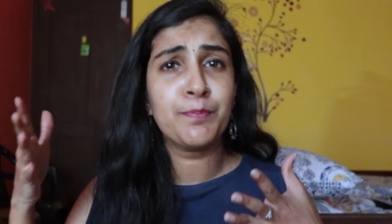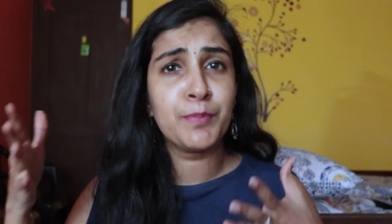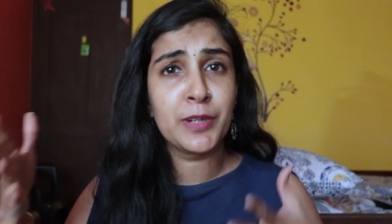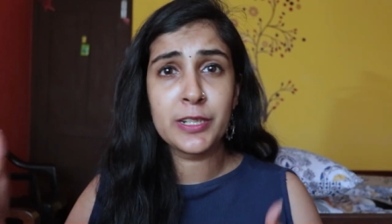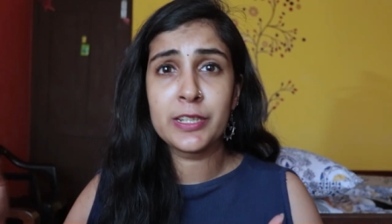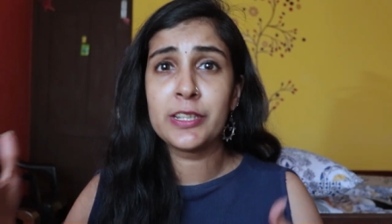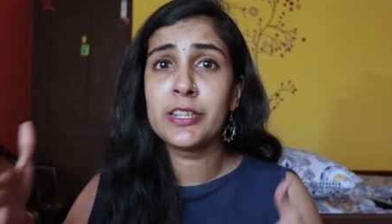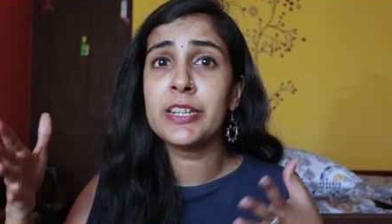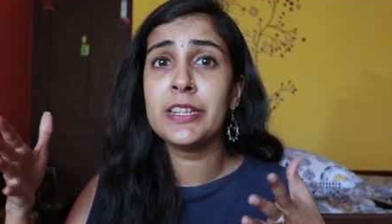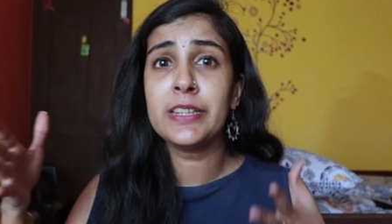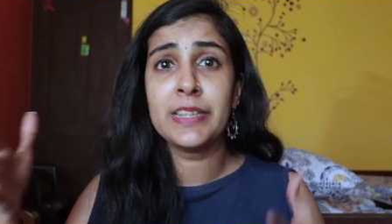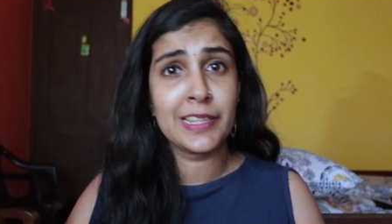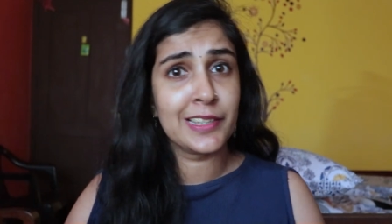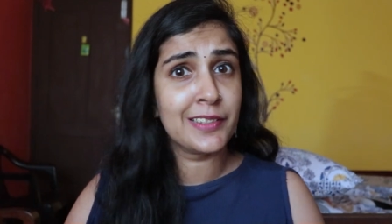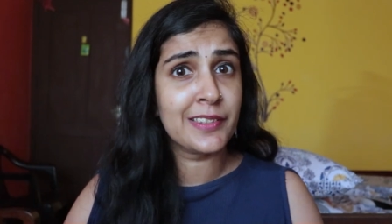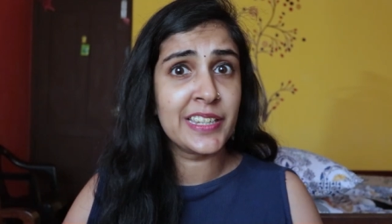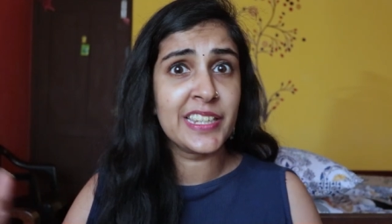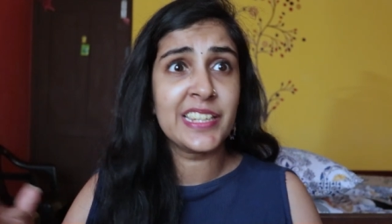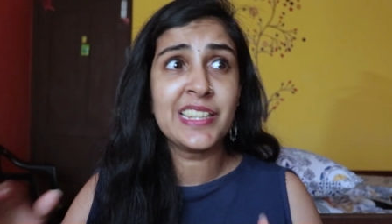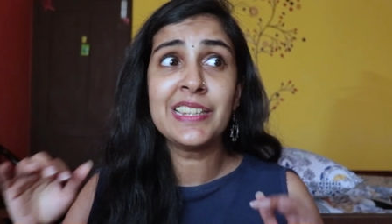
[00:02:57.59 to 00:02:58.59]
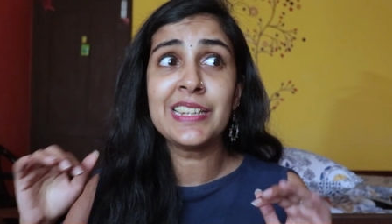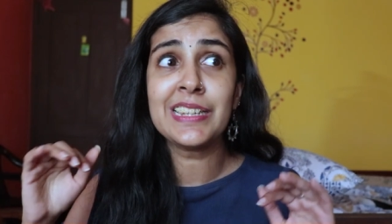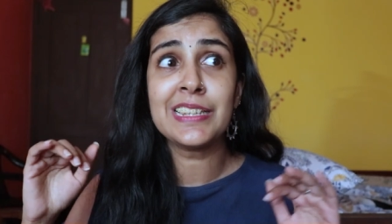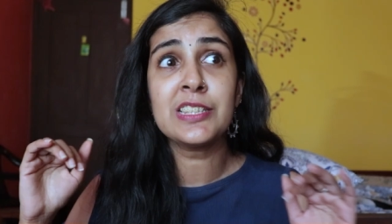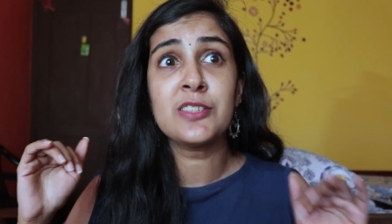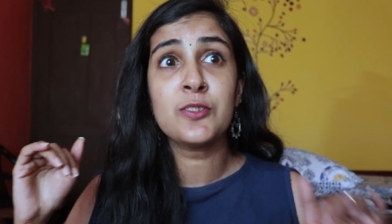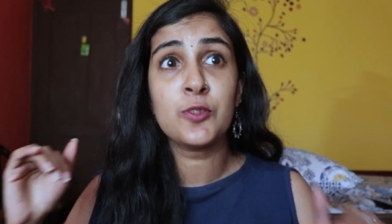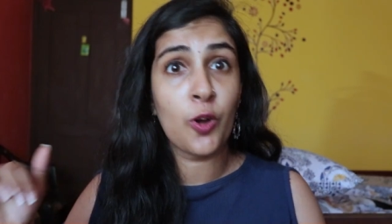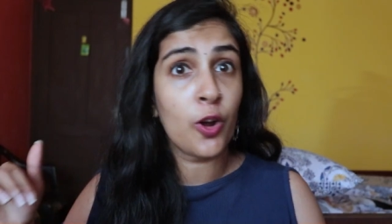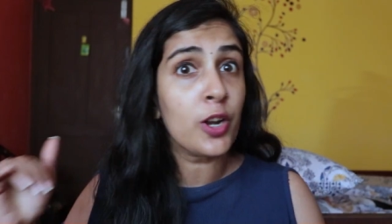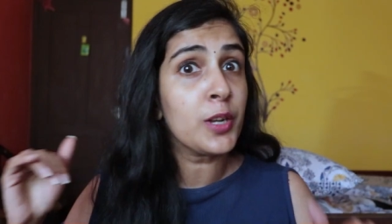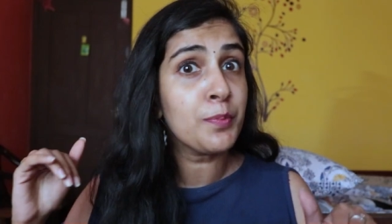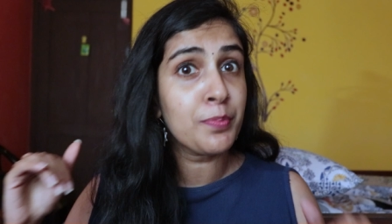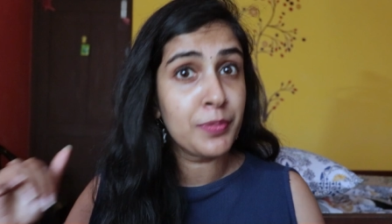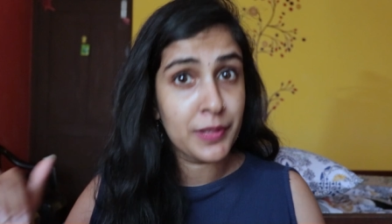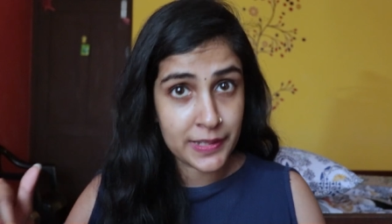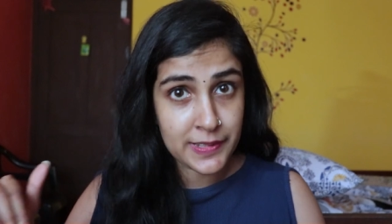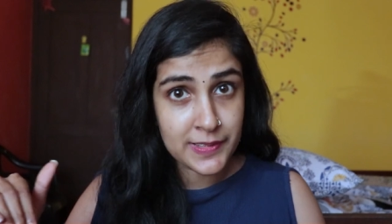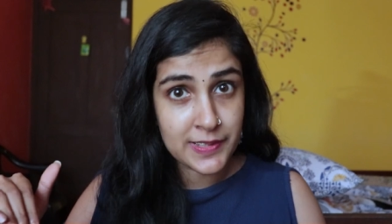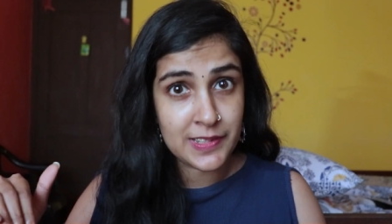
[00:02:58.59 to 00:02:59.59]
particular ingredient is not
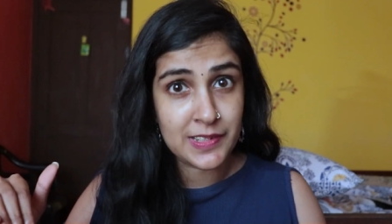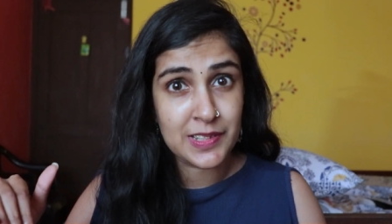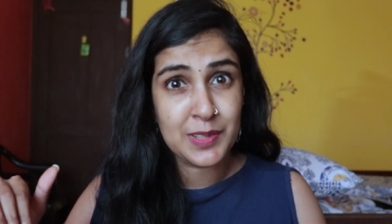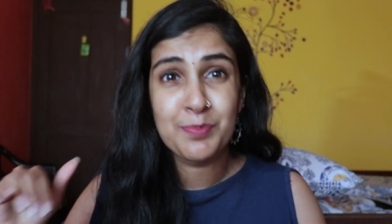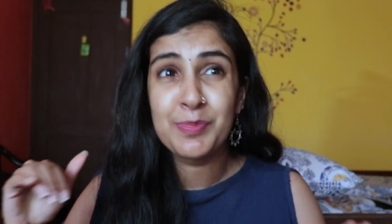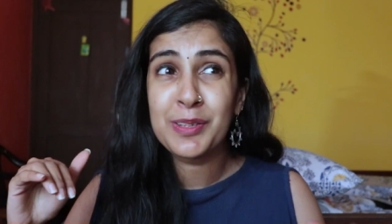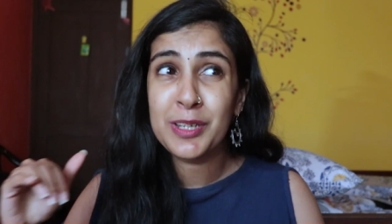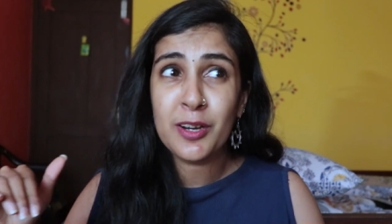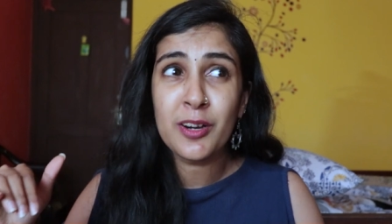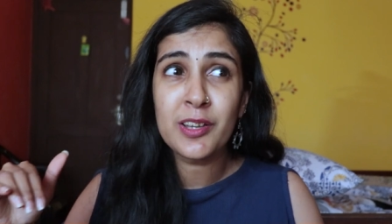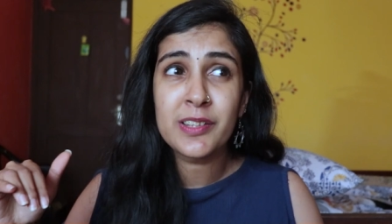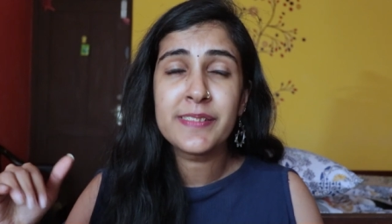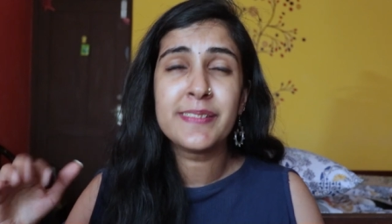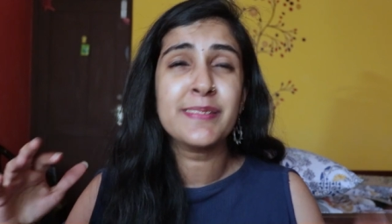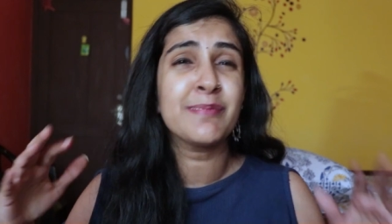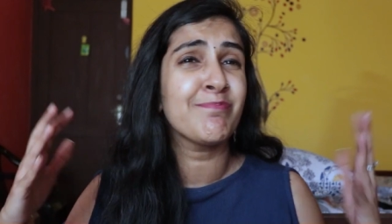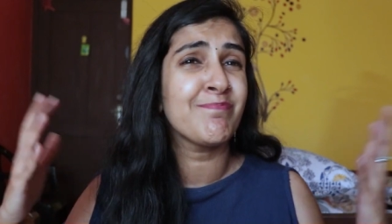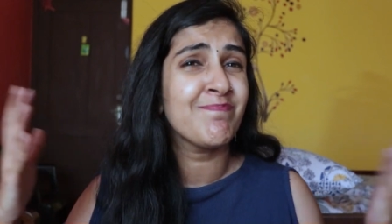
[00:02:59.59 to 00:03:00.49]
present because